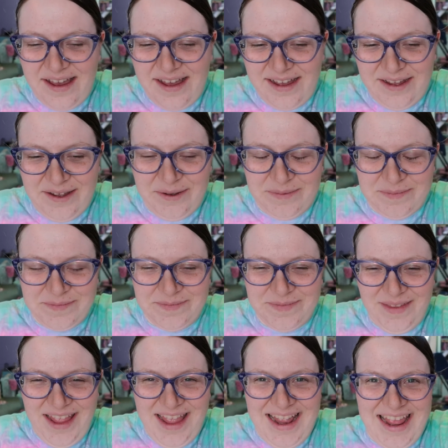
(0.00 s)

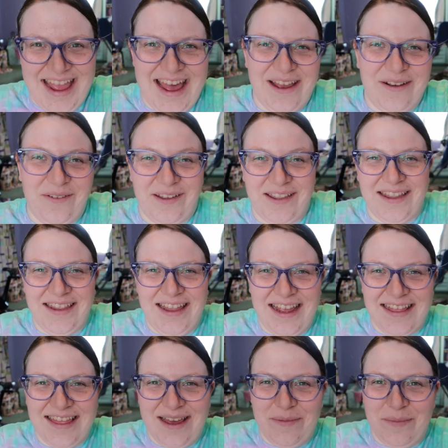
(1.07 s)
and yeah, I really
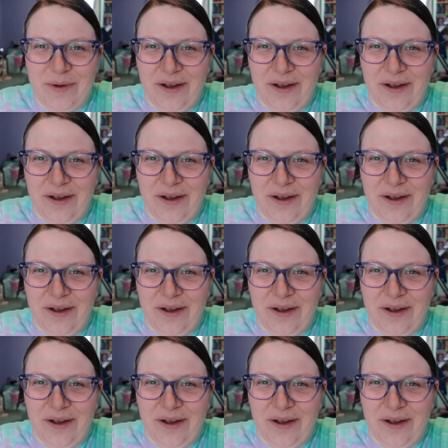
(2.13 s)
liked that